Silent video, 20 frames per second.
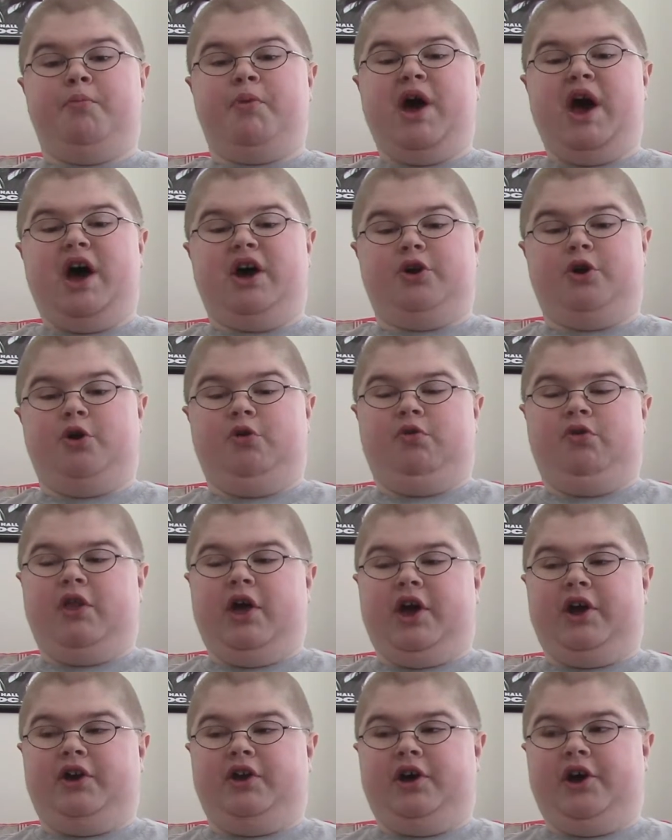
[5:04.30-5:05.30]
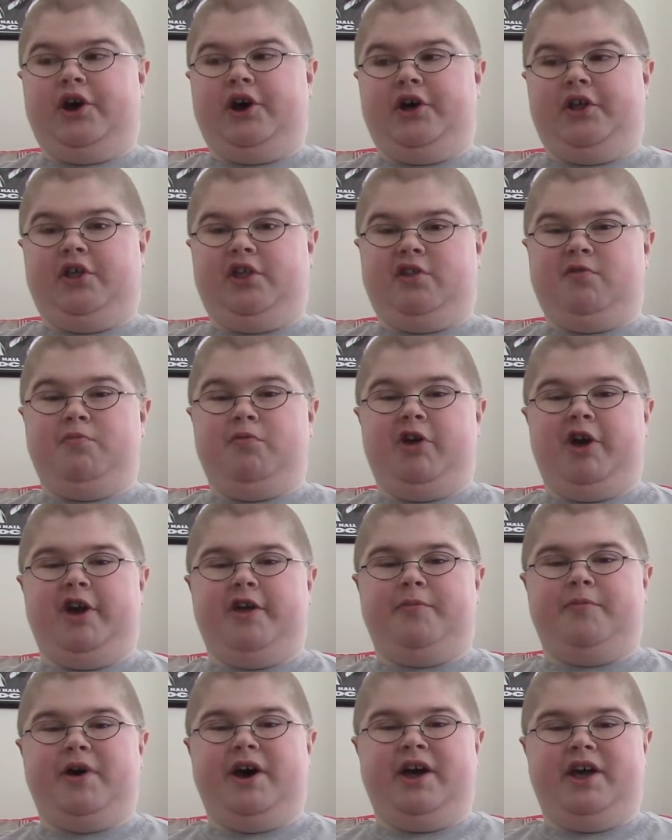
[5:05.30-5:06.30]
pattern that is
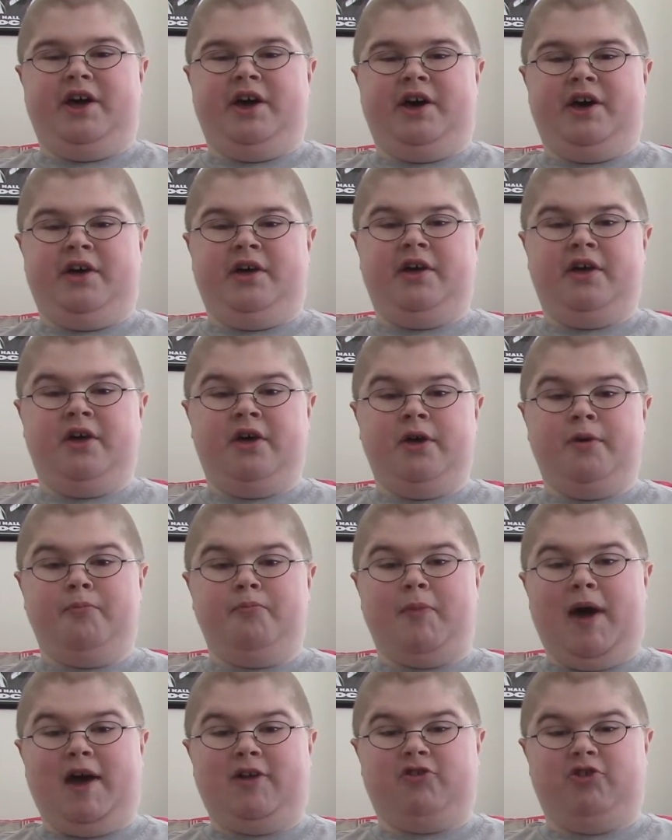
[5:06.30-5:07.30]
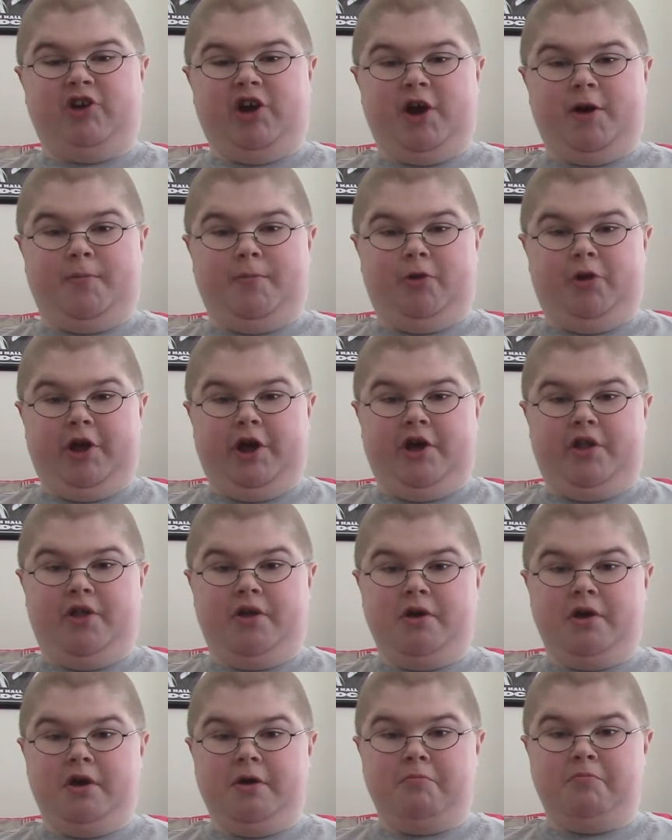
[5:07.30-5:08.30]
played by Matt Chamberlain
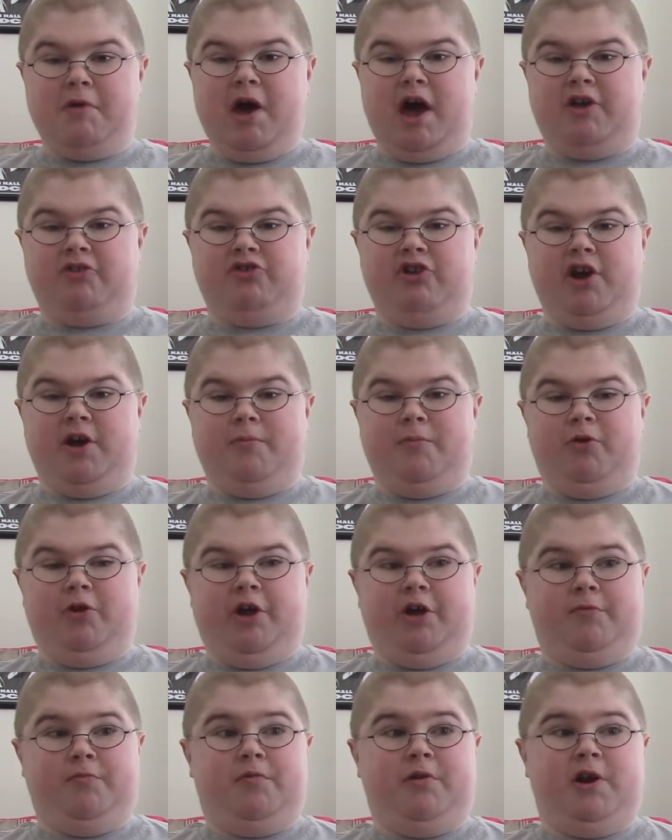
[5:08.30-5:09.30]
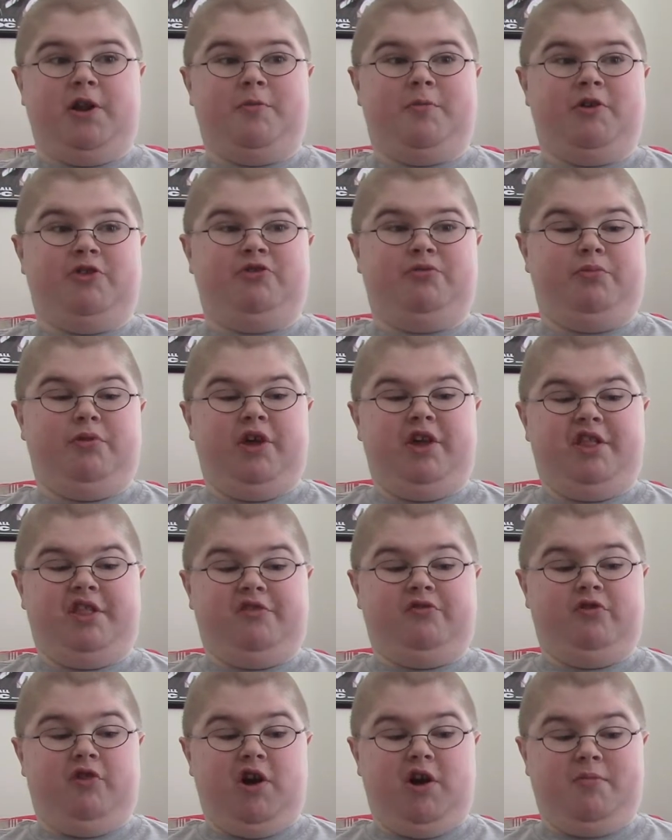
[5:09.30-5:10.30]
Matt Chamberlain pretty much plays
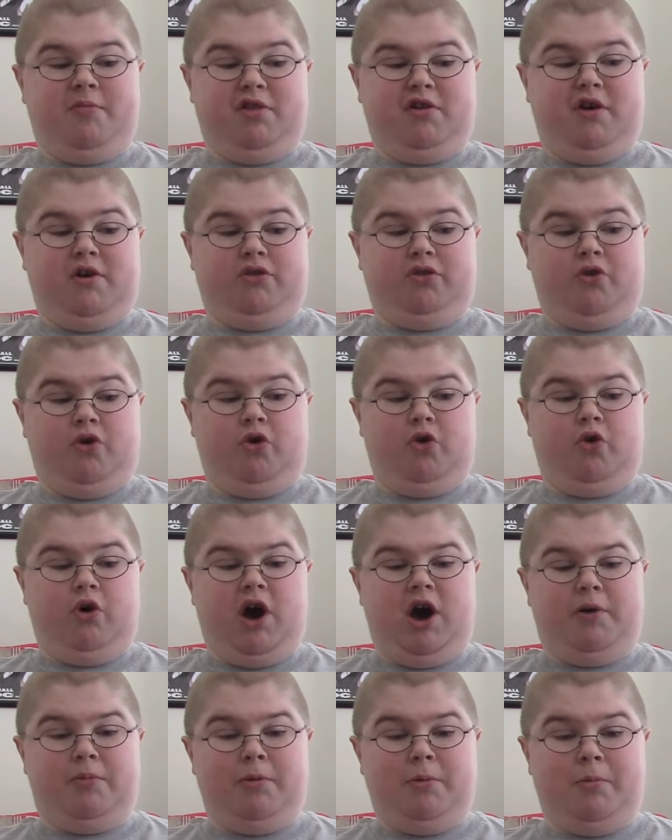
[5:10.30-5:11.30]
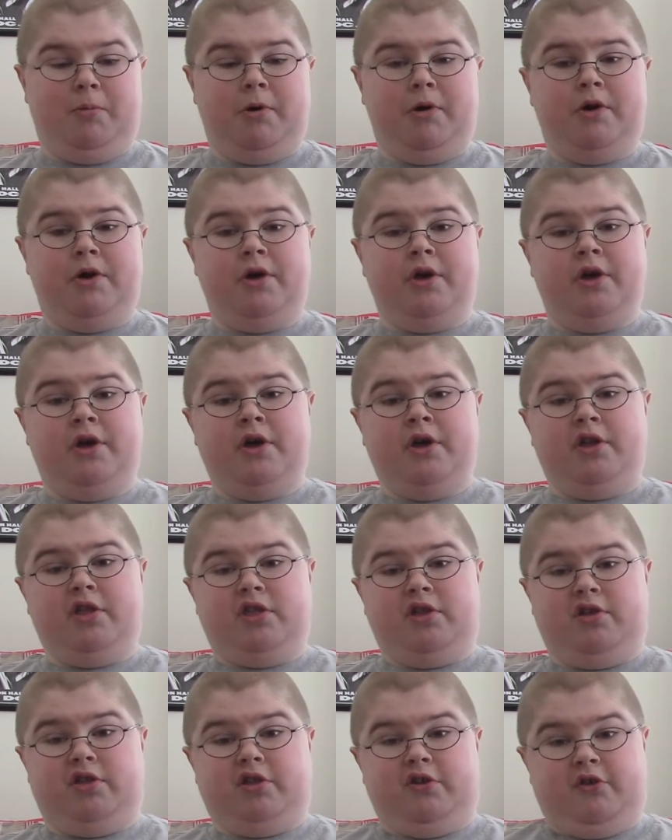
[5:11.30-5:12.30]
drums throughout the whole album.
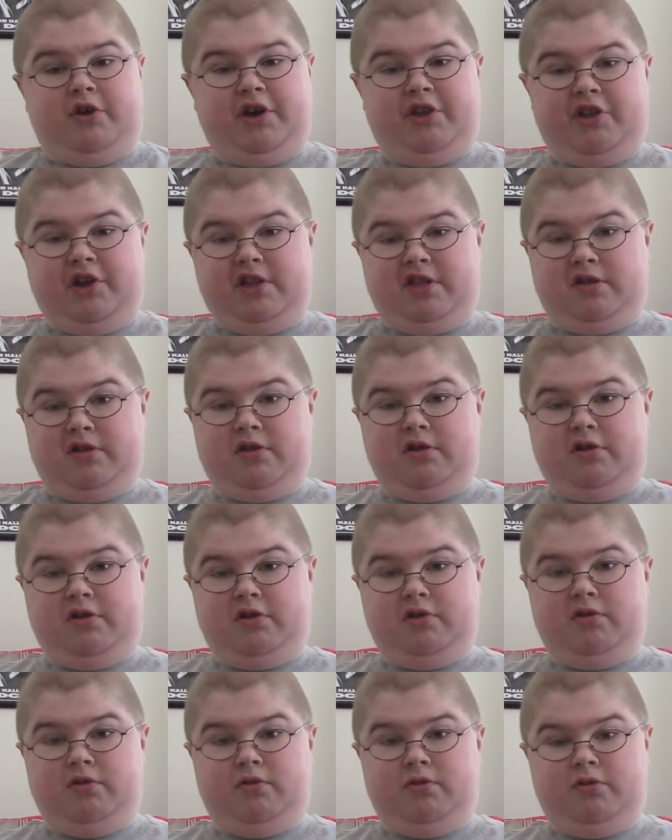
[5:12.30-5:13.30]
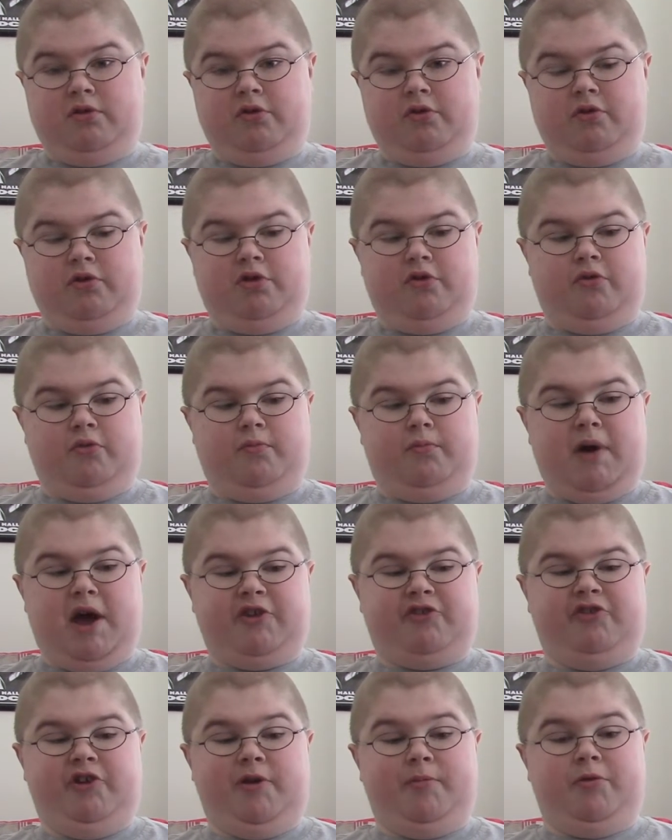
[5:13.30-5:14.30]
So he does so
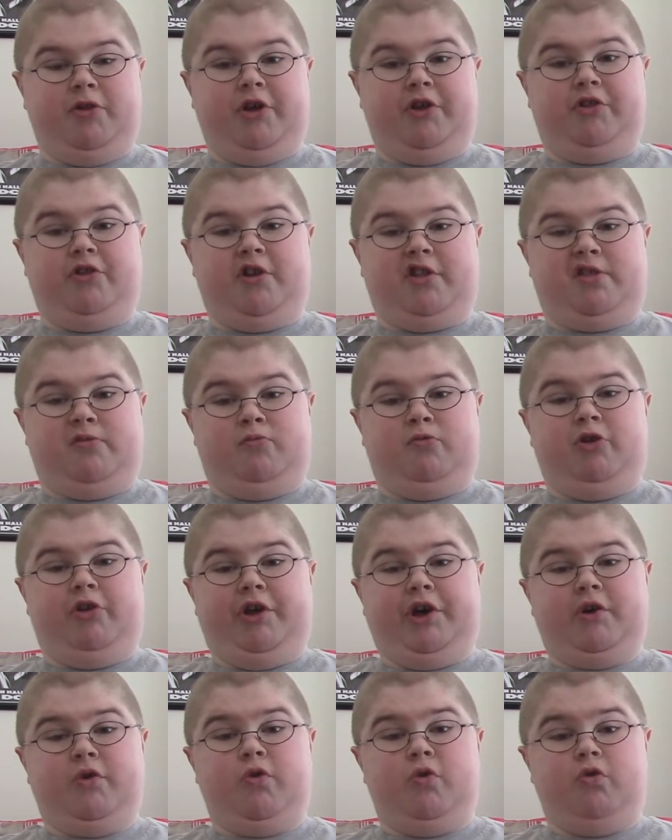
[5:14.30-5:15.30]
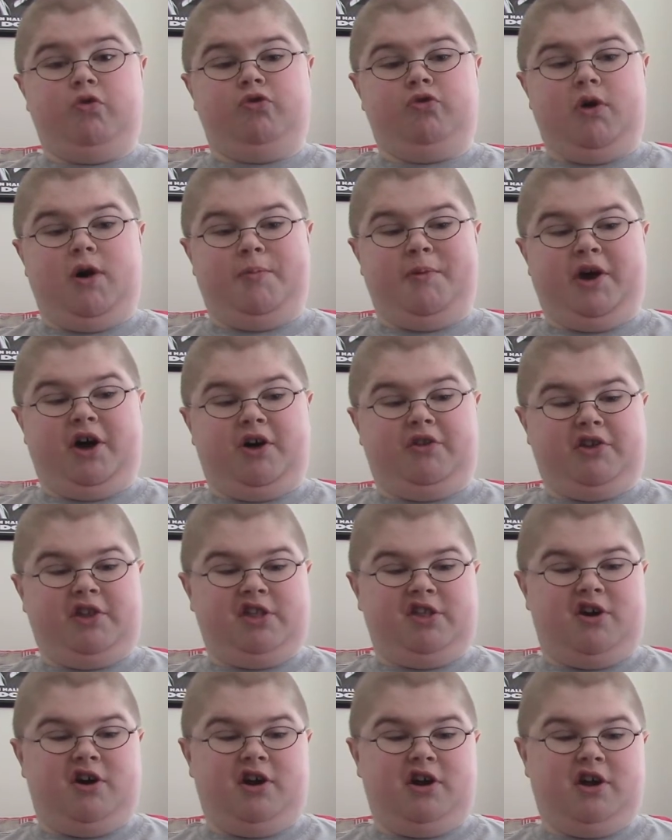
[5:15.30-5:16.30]
Matt Chamberlain does some really cool drumming on the
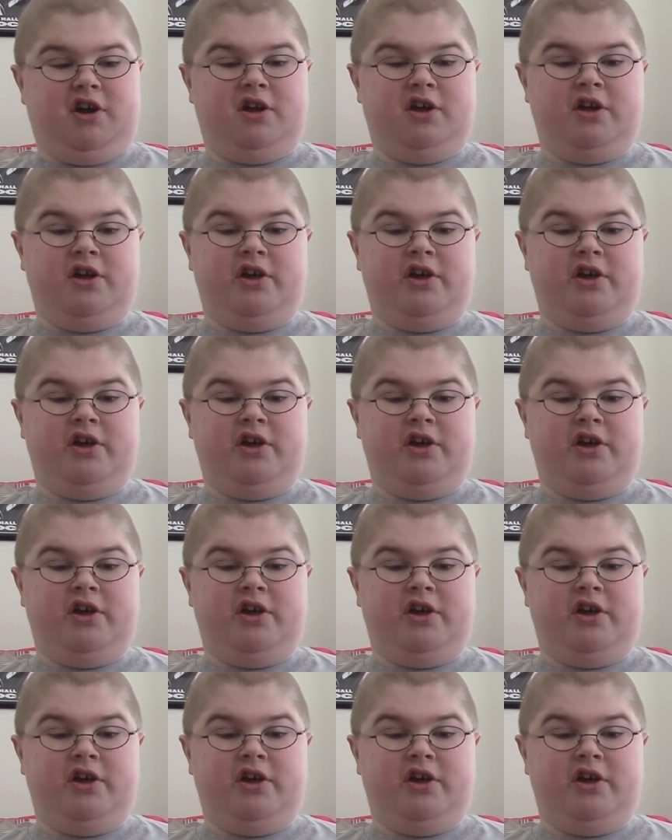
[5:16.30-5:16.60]
song,